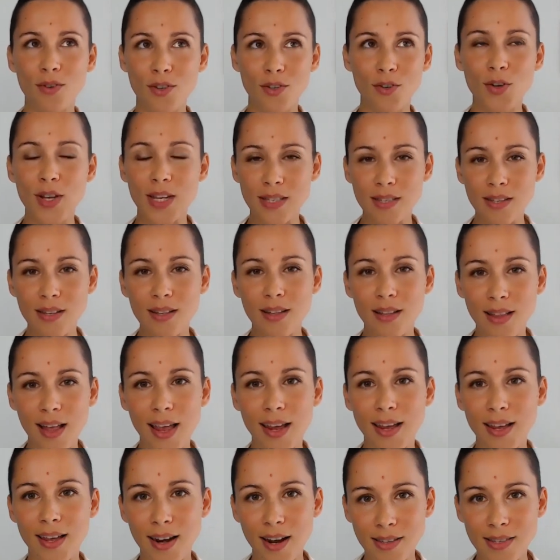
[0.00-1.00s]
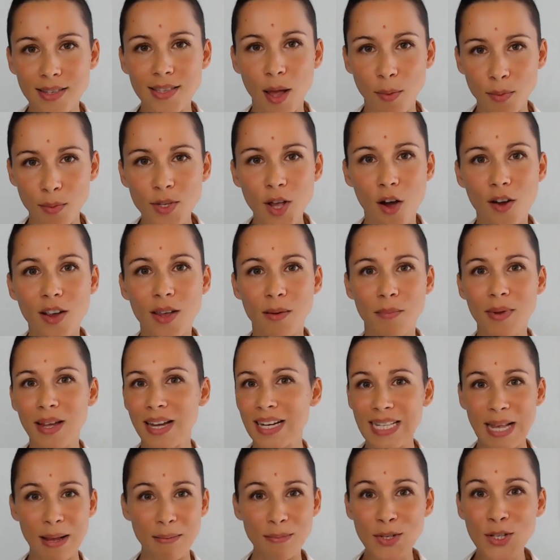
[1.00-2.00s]
you can see that I cannot stop talking,
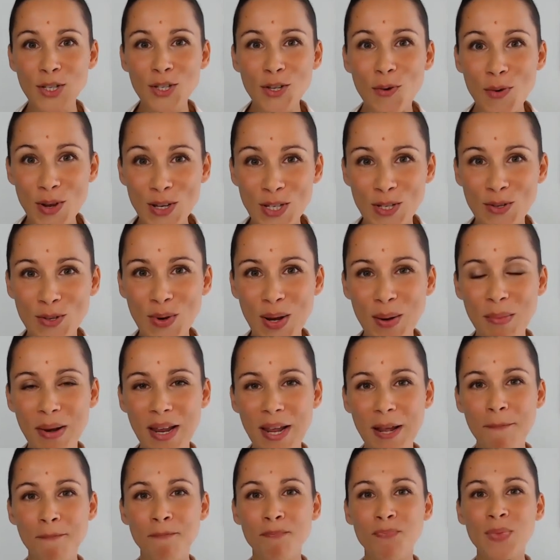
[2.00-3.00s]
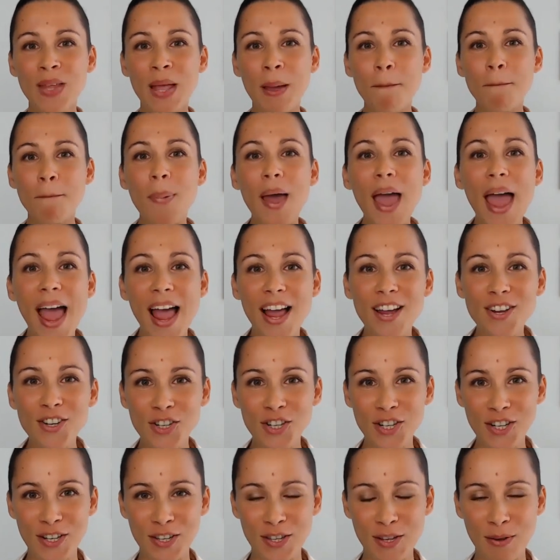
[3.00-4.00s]
because I'm so extremely
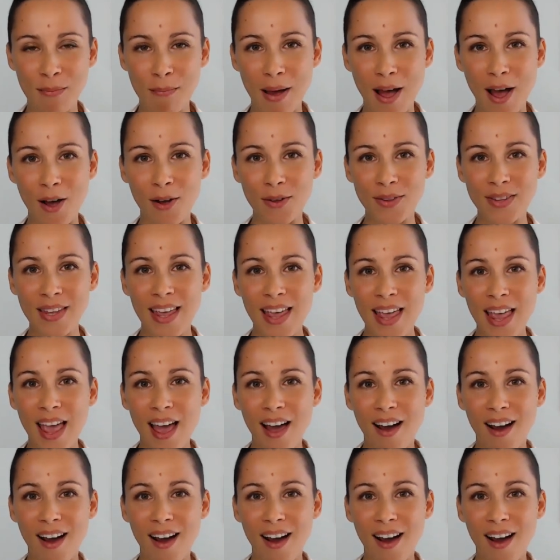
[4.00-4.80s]
passionate about,